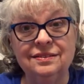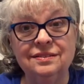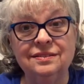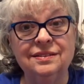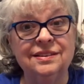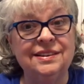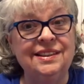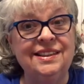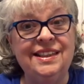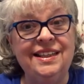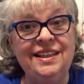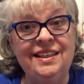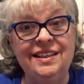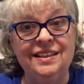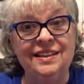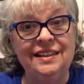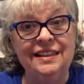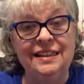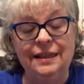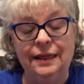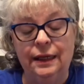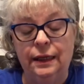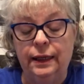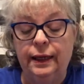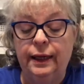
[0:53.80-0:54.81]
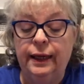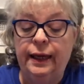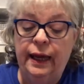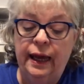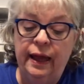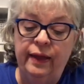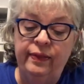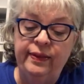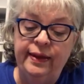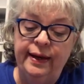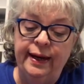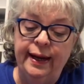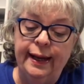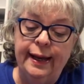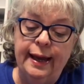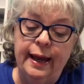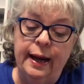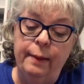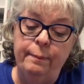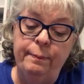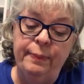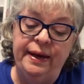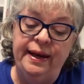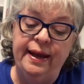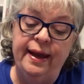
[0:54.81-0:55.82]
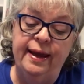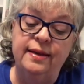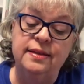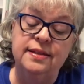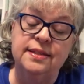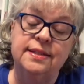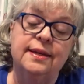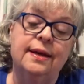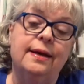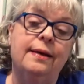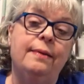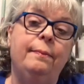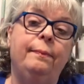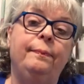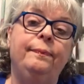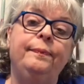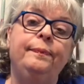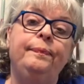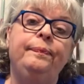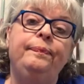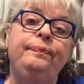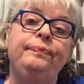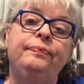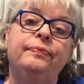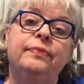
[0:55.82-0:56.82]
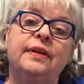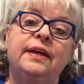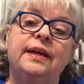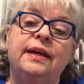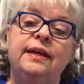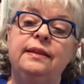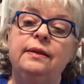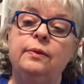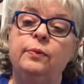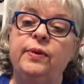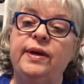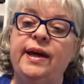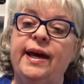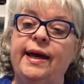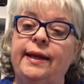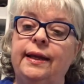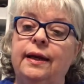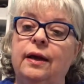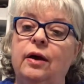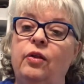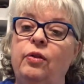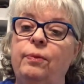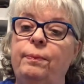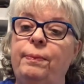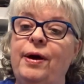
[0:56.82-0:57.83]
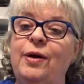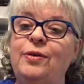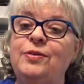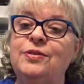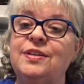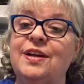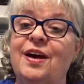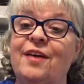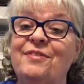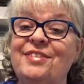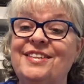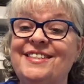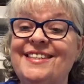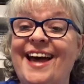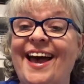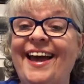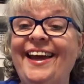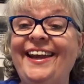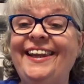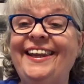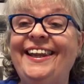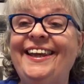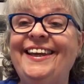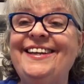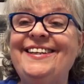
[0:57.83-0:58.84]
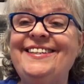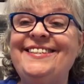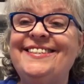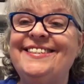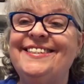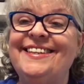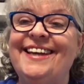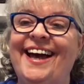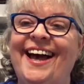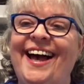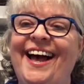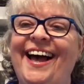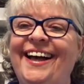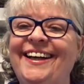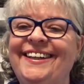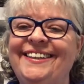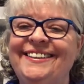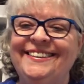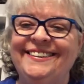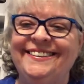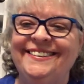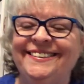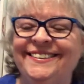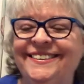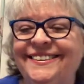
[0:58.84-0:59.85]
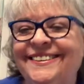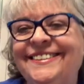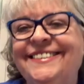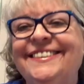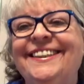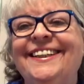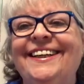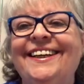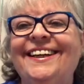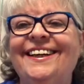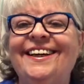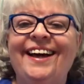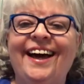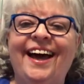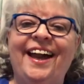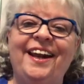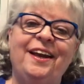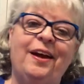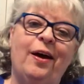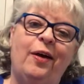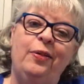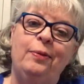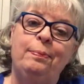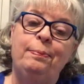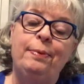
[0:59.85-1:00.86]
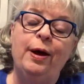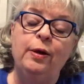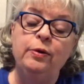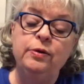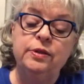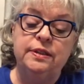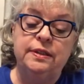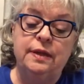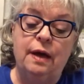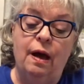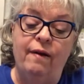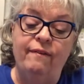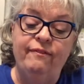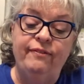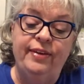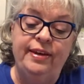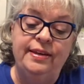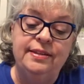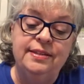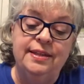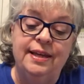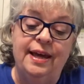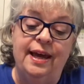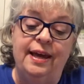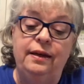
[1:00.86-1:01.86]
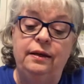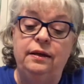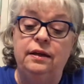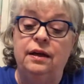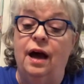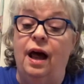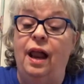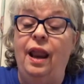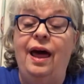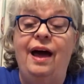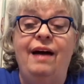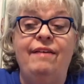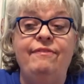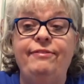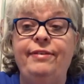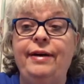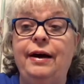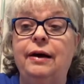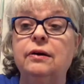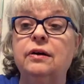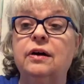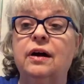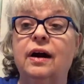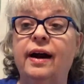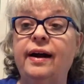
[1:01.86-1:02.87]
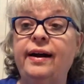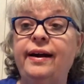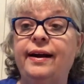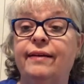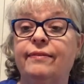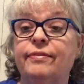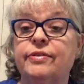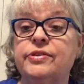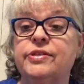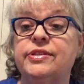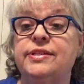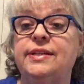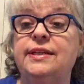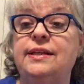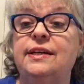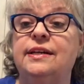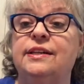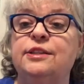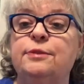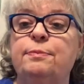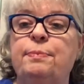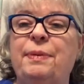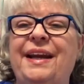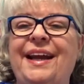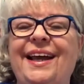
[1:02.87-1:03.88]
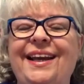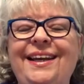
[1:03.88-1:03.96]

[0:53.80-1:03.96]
I did. And then I got up and ate something. And then we had to go to the post office. Hey, Lisa. Had to go to the post office. And, y'all, I felt great ever since. But I